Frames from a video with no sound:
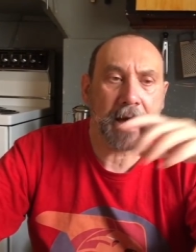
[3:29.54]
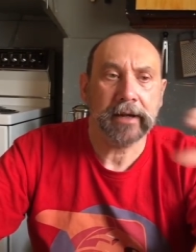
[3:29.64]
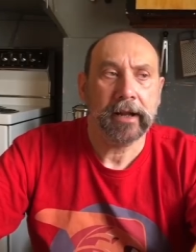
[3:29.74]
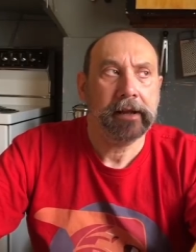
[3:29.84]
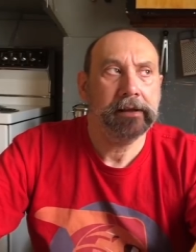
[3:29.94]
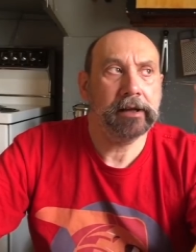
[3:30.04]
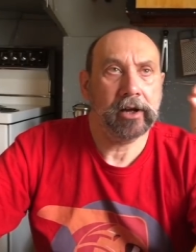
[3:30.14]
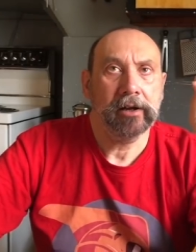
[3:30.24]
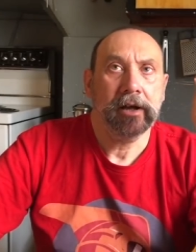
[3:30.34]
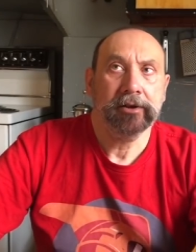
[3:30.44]
But, you
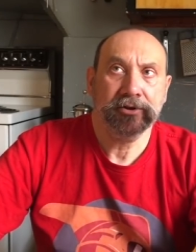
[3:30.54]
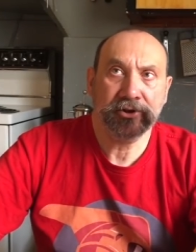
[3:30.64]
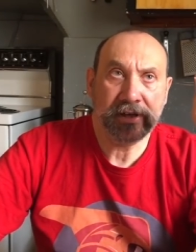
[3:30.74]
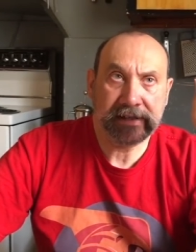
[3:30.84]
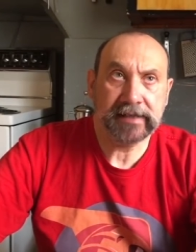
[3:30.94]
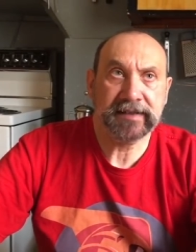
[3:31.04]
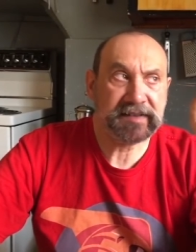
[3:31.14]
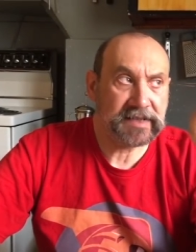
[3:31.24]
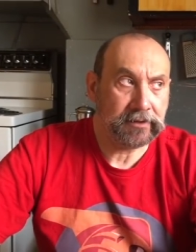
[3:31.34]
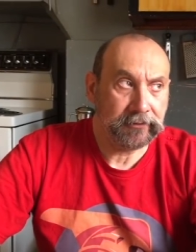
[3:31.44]
know, she did
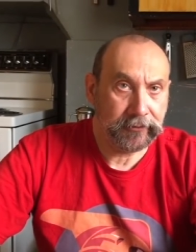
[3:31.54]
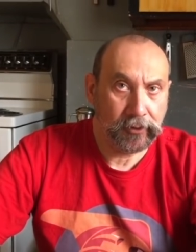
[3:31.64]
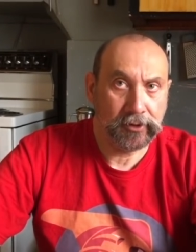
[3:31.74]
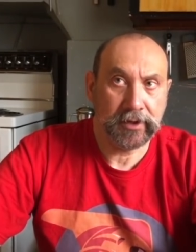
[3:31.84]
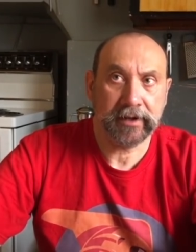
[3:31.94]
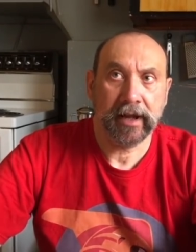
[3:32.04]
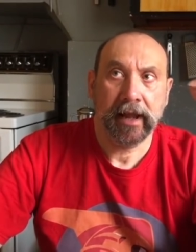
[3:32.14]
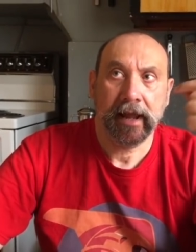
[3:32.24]
sit for it,